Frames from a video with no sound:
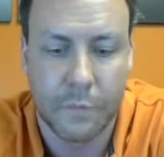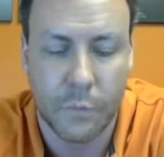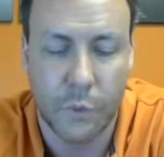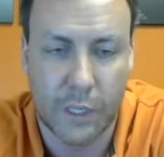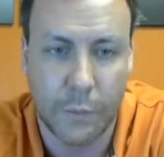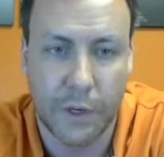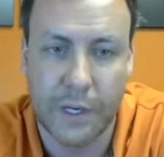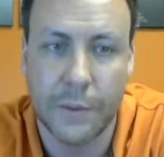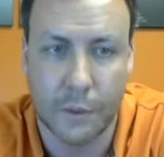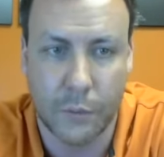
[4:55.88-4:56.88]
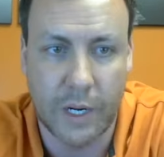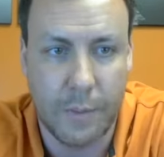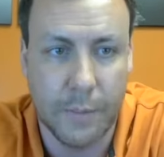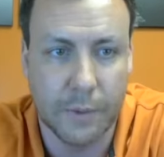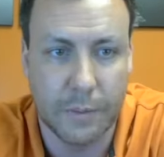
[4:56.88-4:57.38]
working with the right
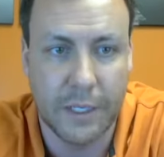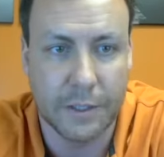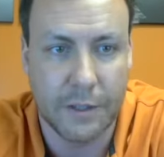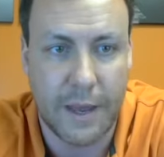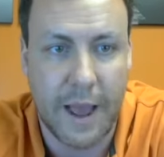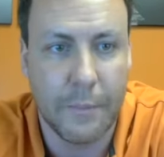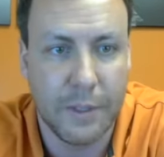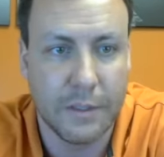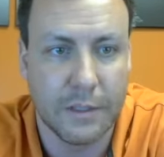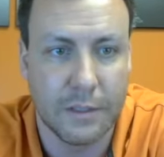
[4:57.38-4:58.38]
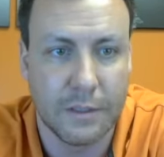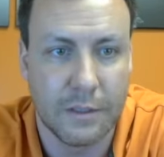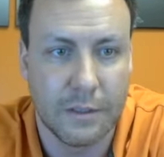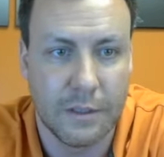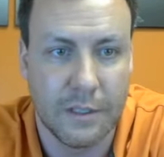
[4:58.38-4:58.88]
people to make sure that happens
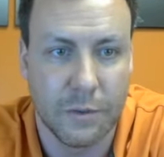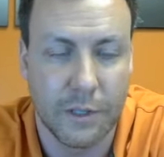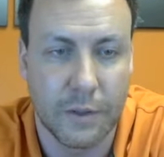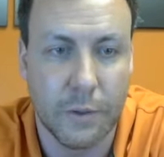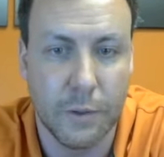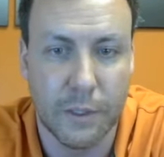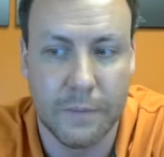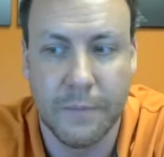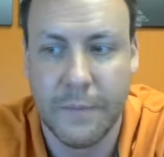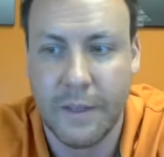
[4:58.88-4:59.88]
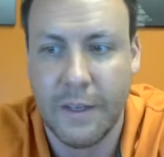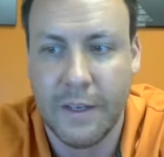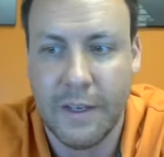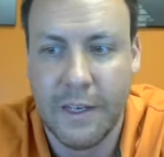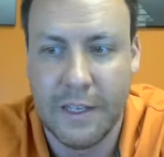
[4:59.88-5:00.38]
is really cool. And
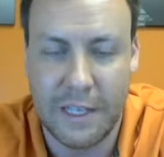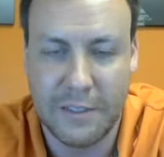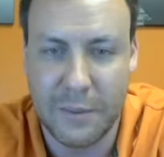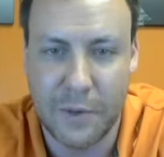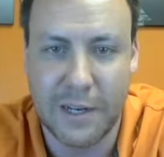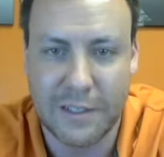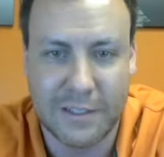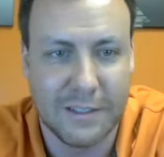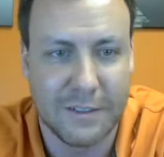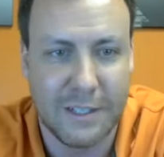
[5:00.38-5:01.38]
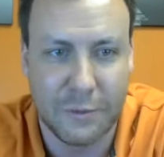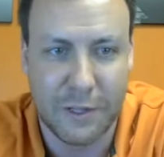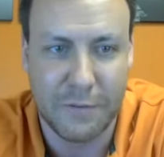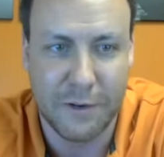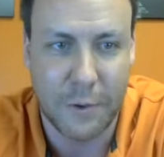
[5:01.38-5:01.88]
The testing process is really fun to